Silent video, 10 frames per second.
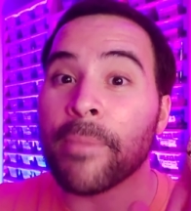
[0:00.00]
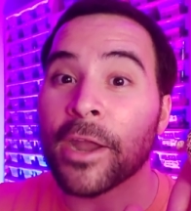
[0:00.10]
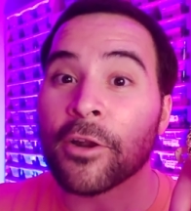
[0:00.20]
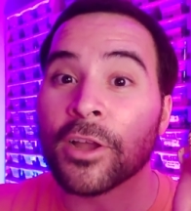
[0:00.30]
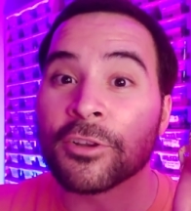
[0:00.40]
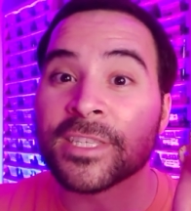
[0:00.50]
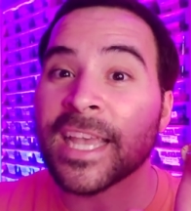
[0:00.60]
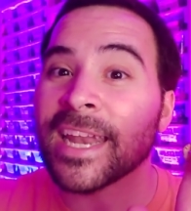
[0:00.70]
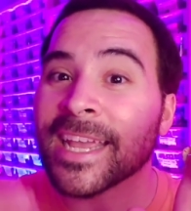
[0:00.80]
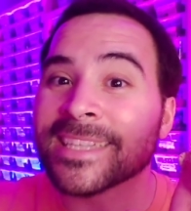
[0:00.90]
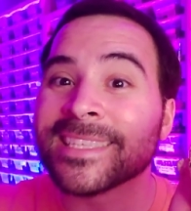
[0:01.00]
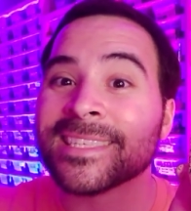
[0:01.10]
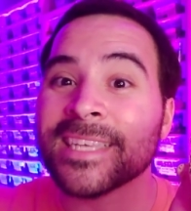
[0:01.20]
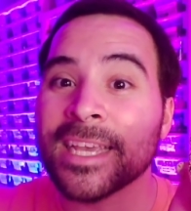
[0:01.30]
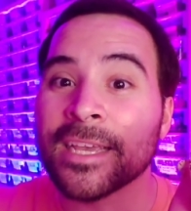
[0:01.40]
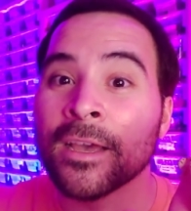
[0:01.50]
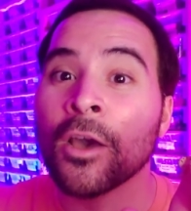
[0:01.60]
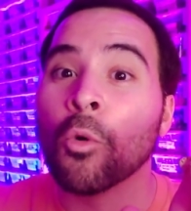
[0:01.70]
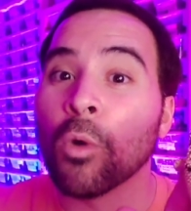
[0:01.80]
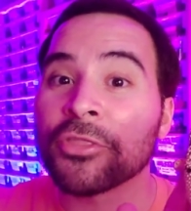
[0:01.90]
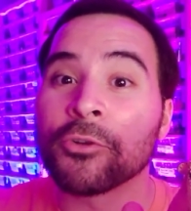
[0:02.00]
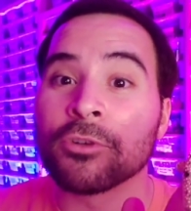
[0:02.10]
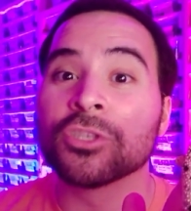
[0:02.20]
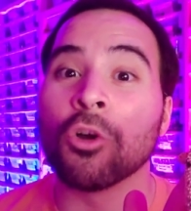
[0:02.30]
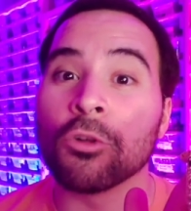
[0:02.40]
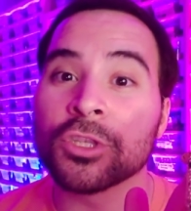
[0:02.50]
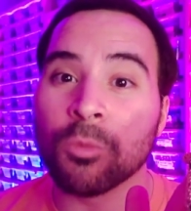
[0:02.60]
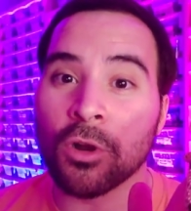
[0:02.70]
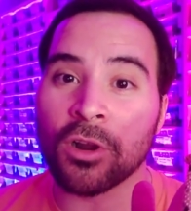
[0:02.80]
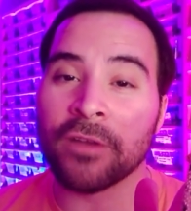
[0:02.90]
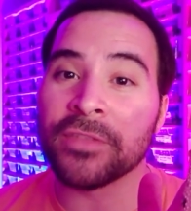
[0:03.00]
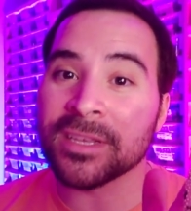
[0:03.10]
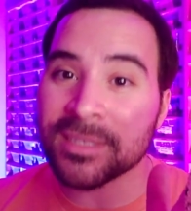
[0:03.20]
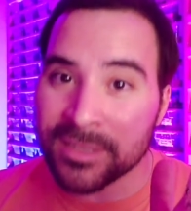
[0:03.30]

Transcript: a better understanding and see what the results were of this